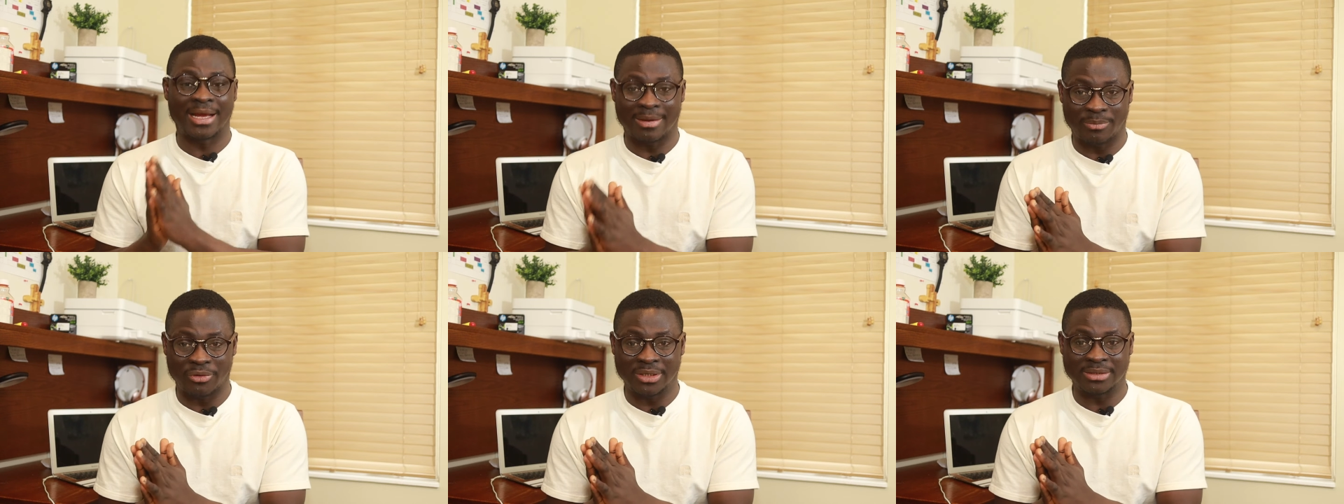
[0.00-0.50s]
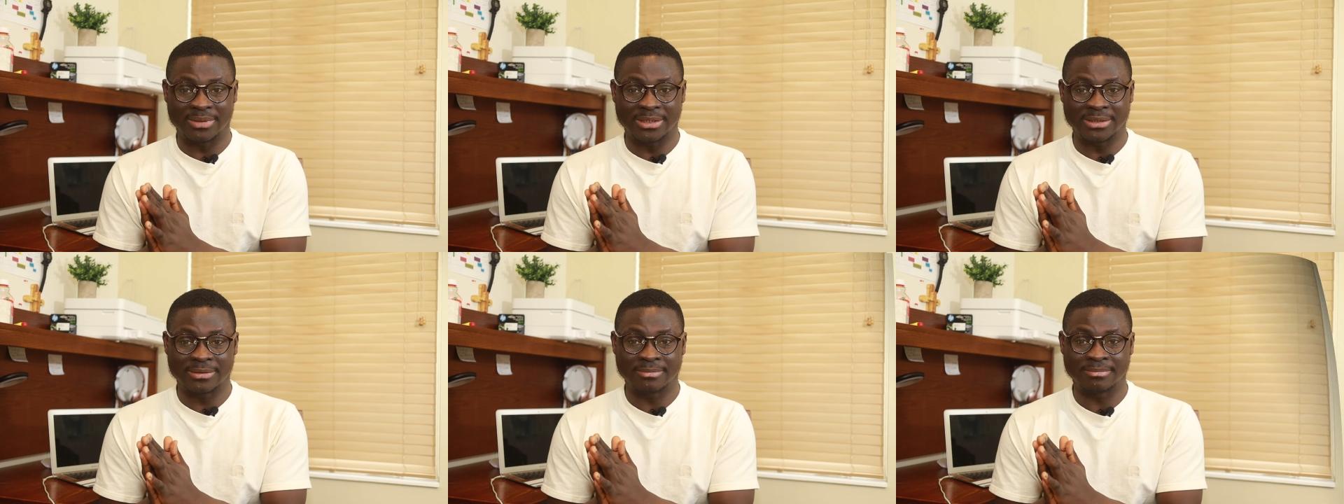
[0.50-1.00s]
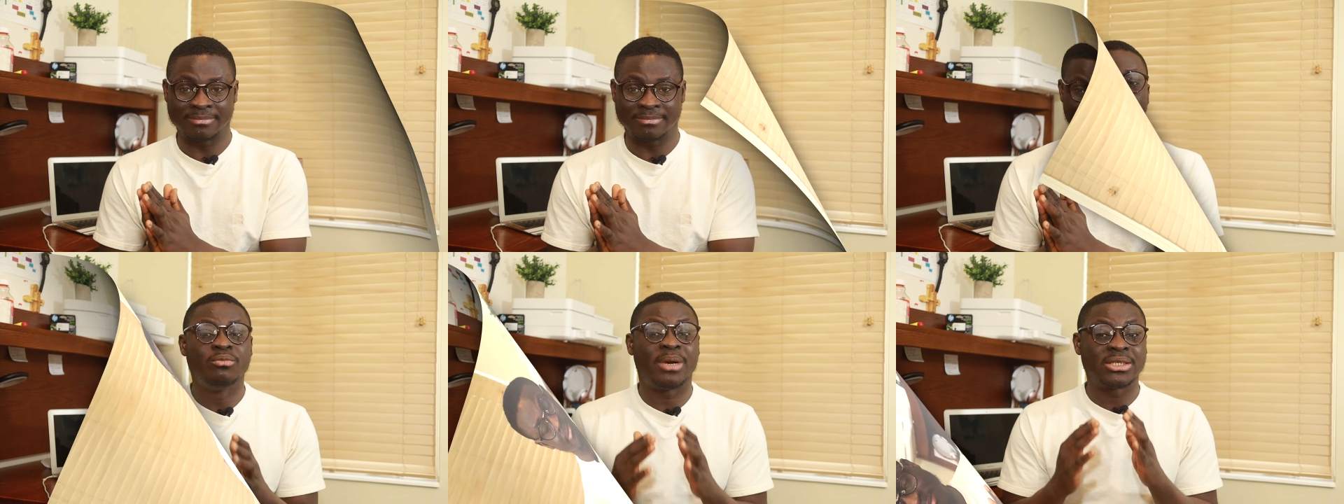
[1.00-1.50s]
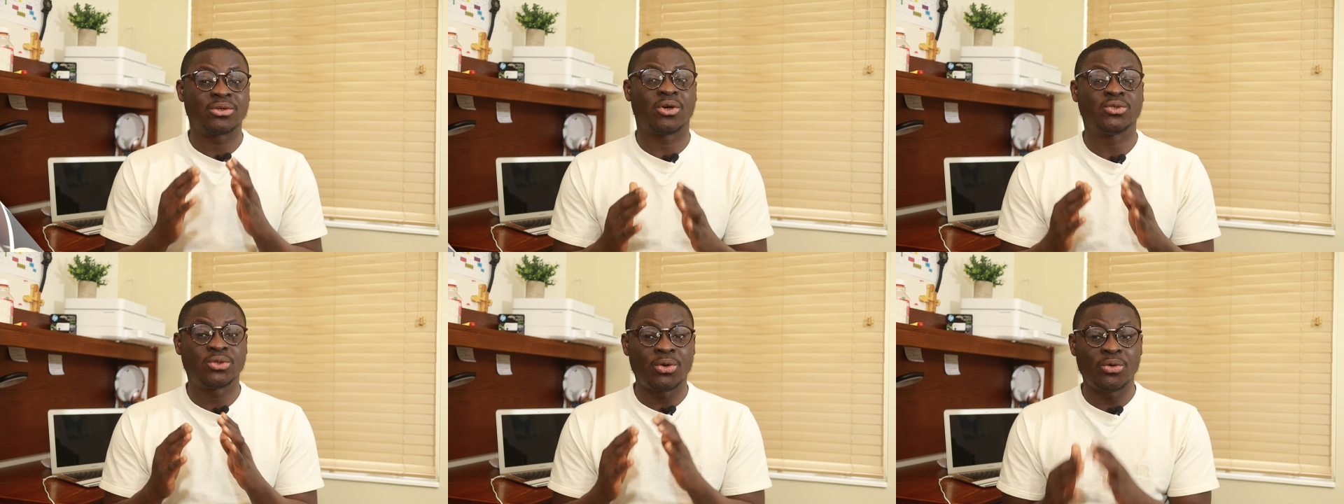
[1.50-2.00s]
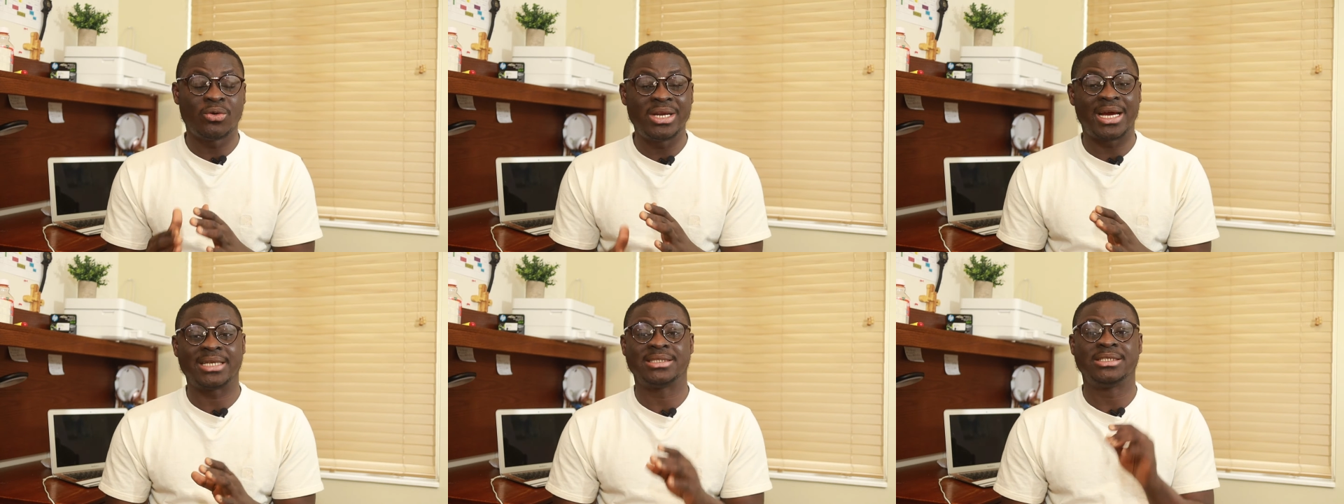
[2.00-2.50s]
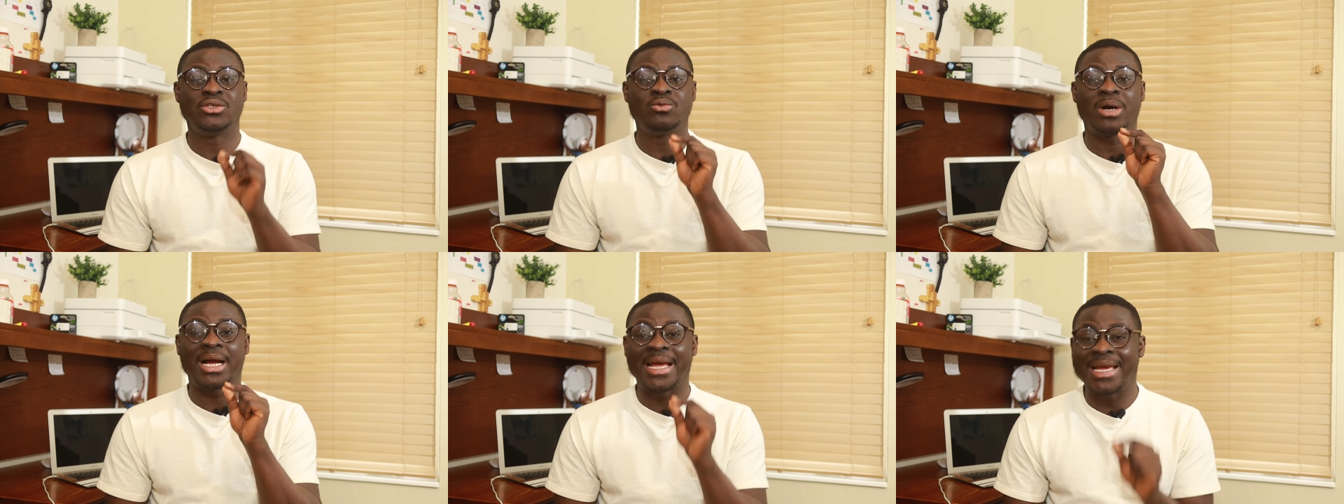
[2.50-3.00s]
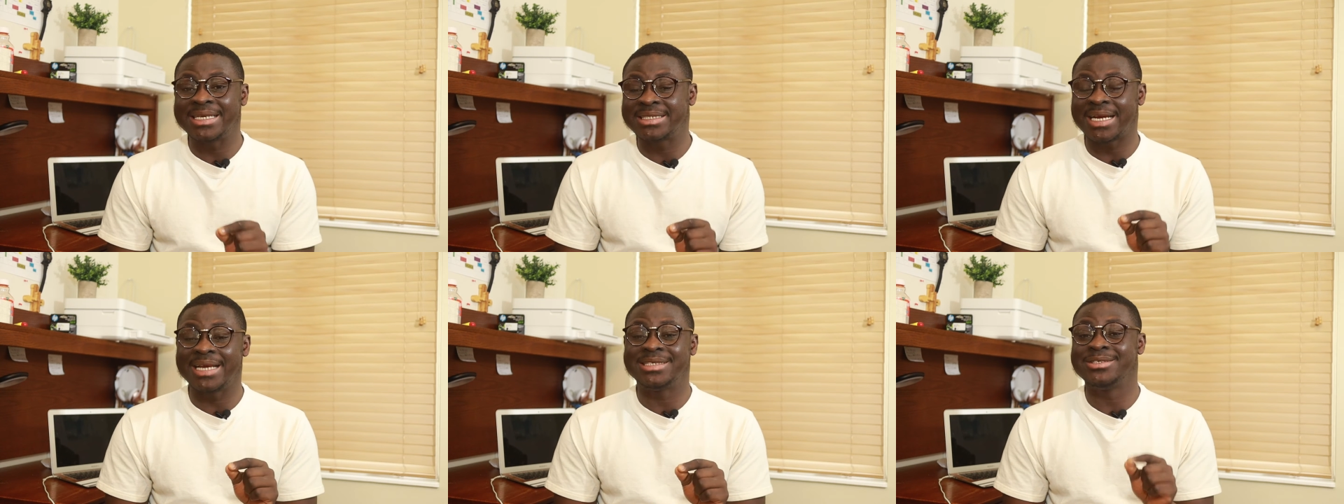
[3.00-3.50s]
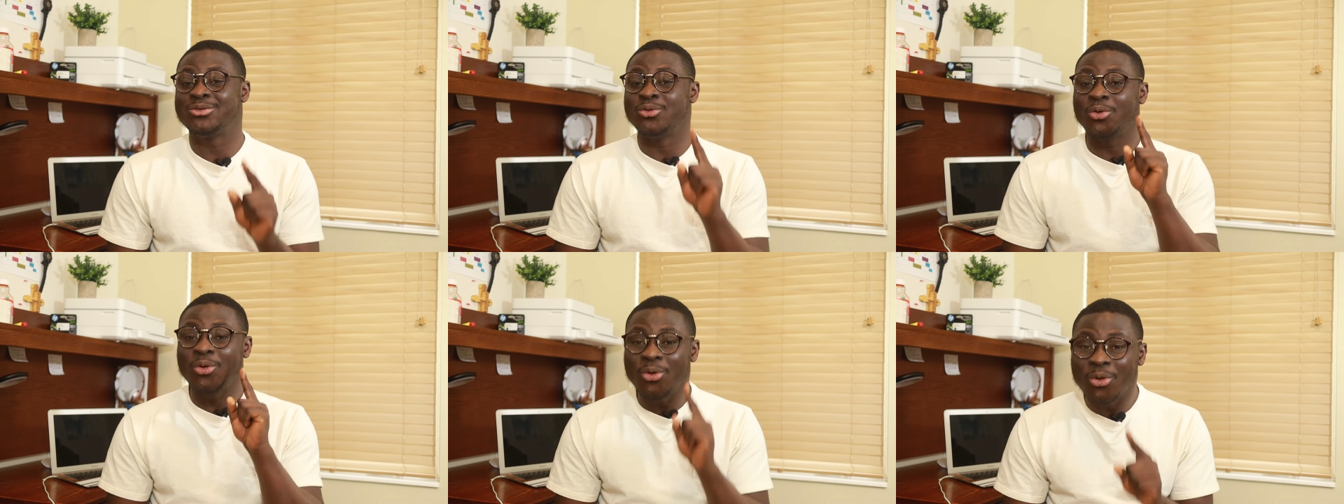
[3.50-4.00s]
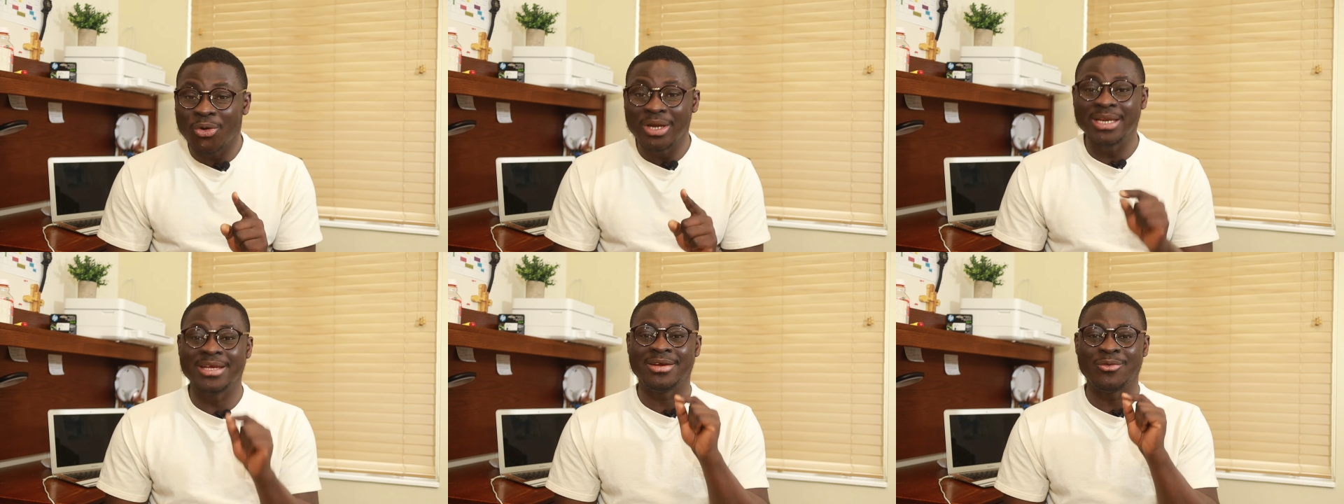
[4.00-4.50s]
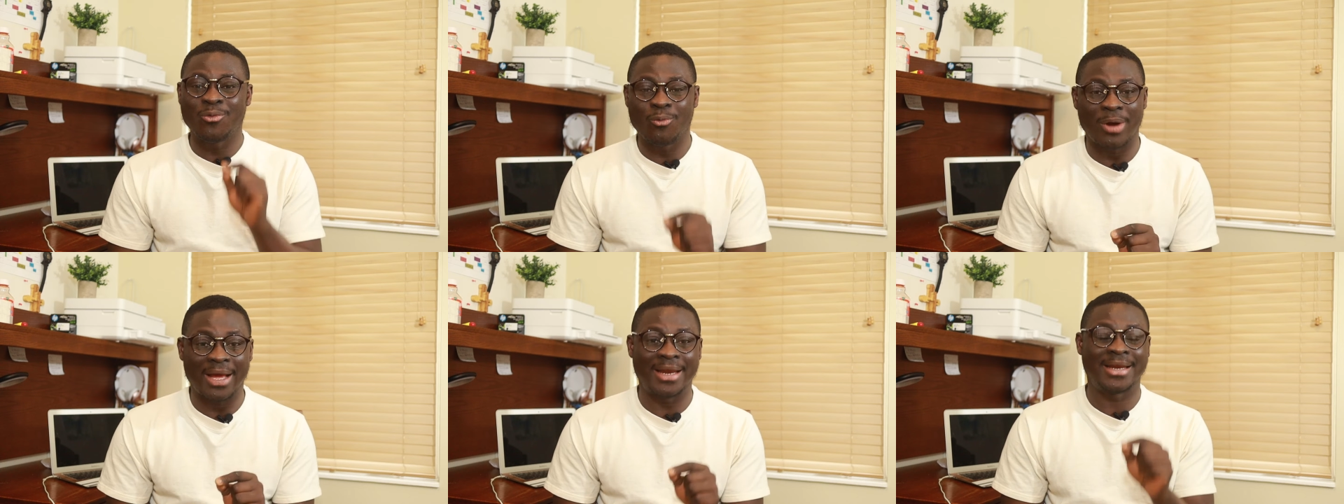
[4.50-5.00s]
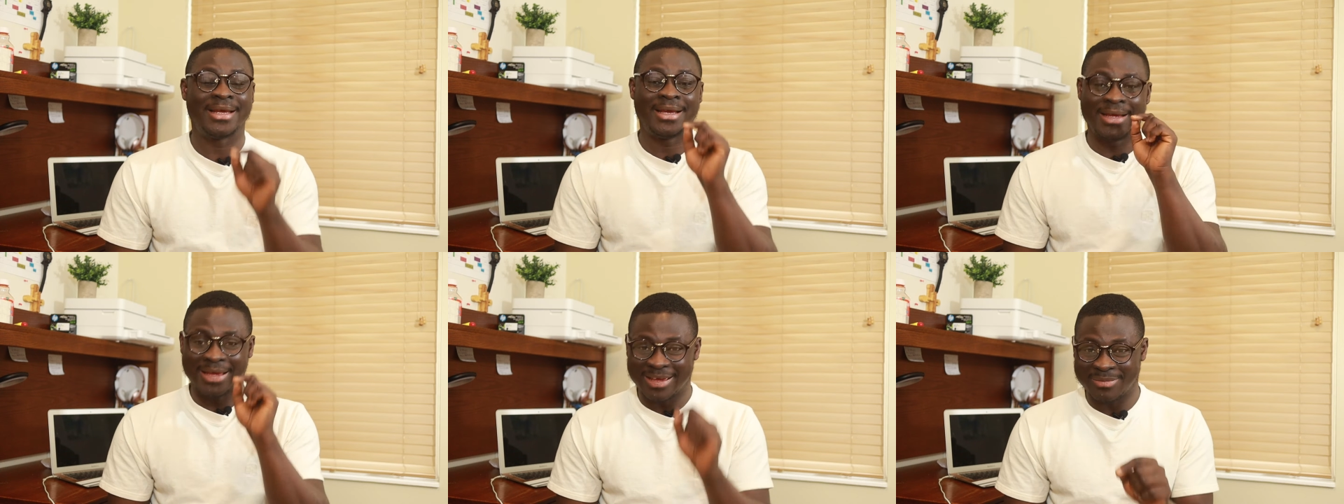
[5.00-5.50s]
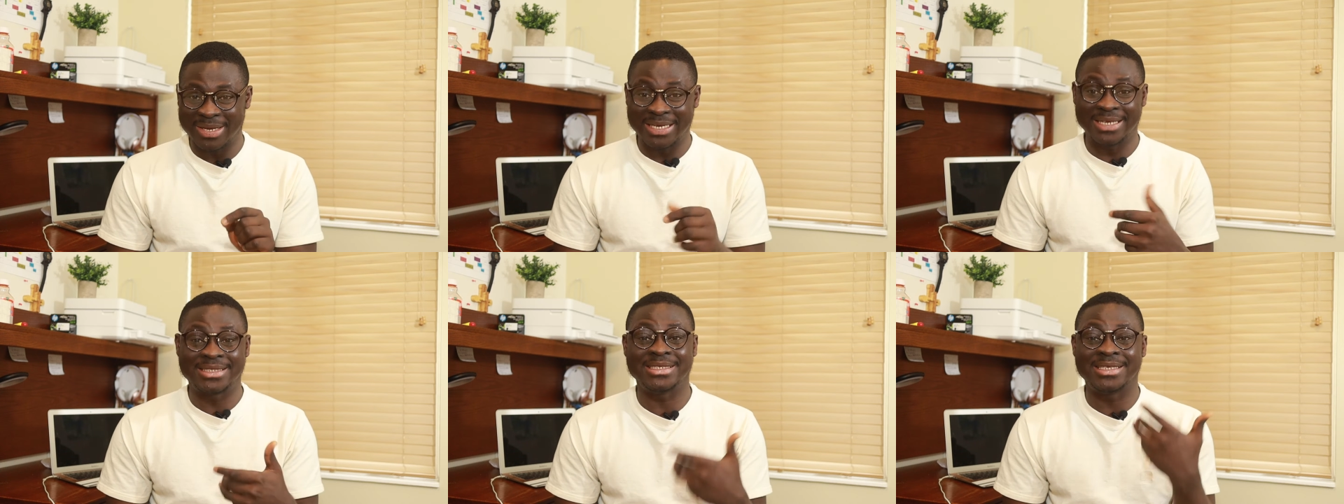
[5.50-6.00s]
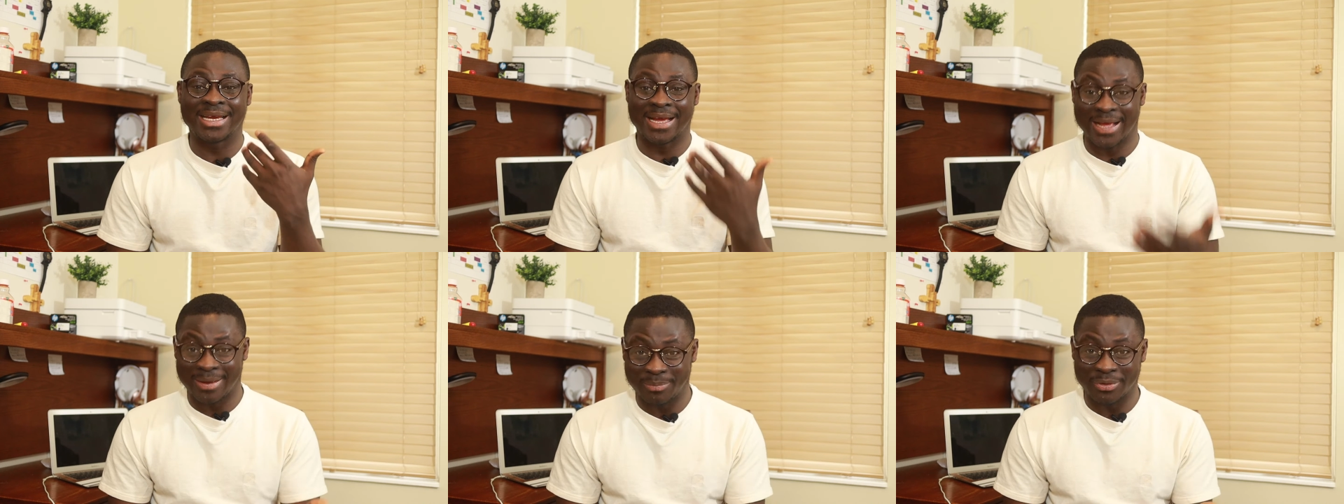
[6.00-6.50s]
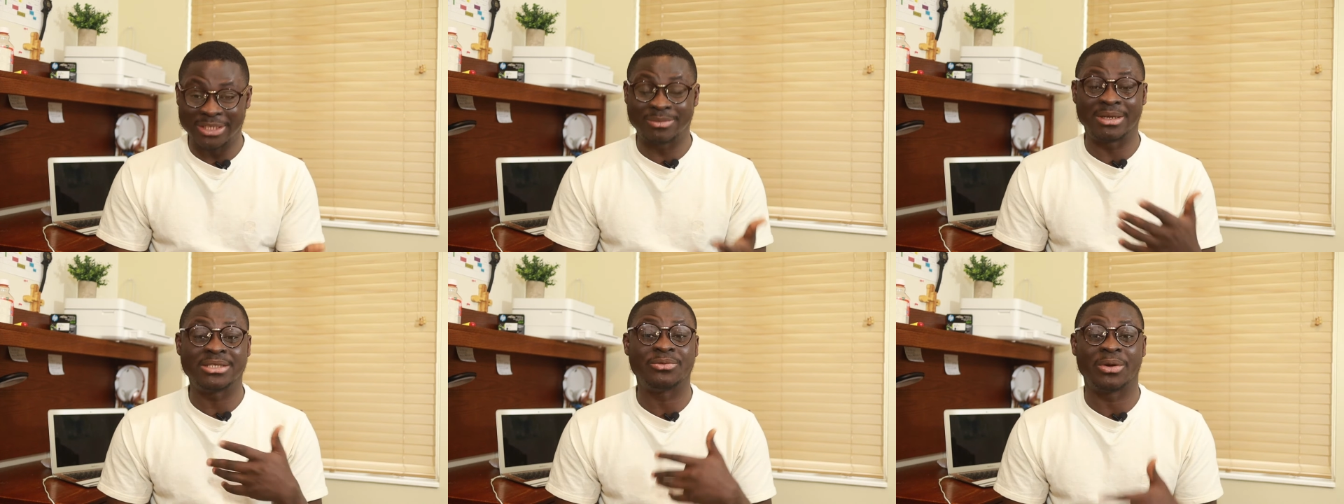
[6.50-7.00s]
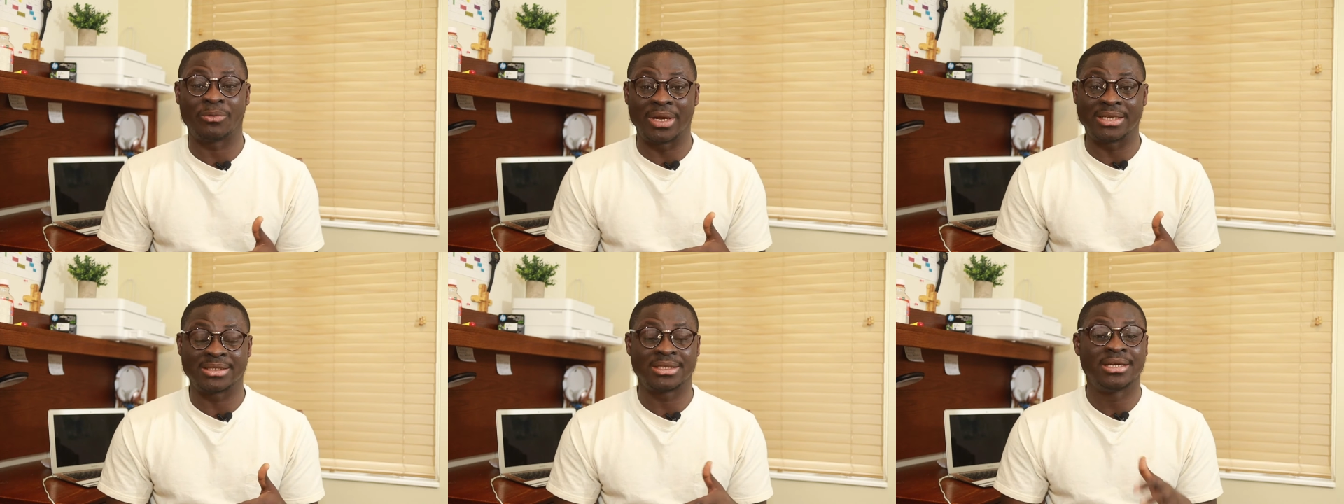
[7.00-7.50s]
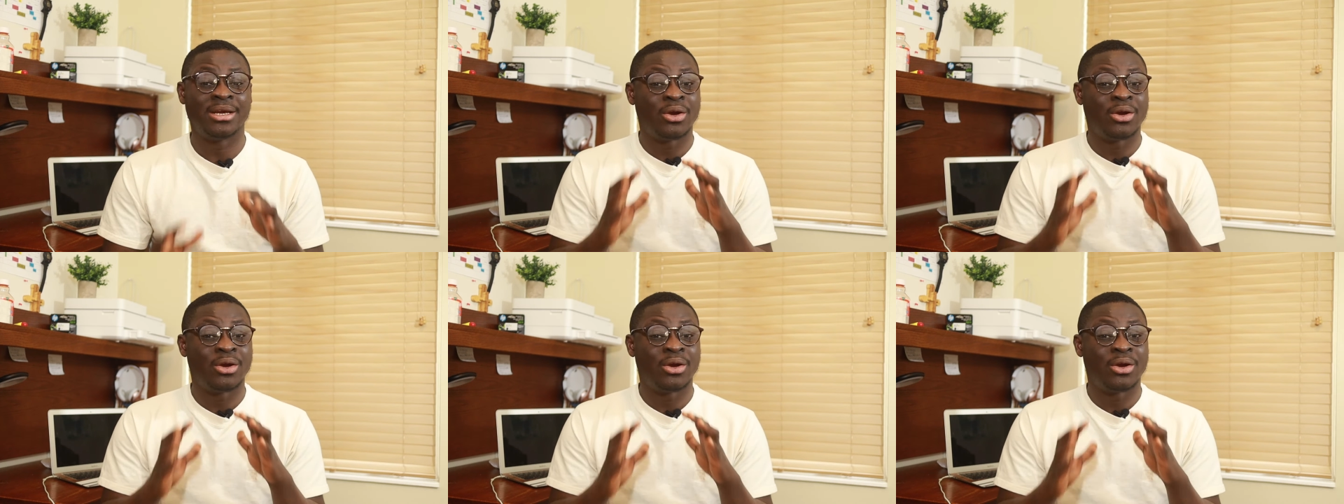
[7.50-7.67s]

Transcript: appointment. You must also know that you are entitled to only one emergency appointment request.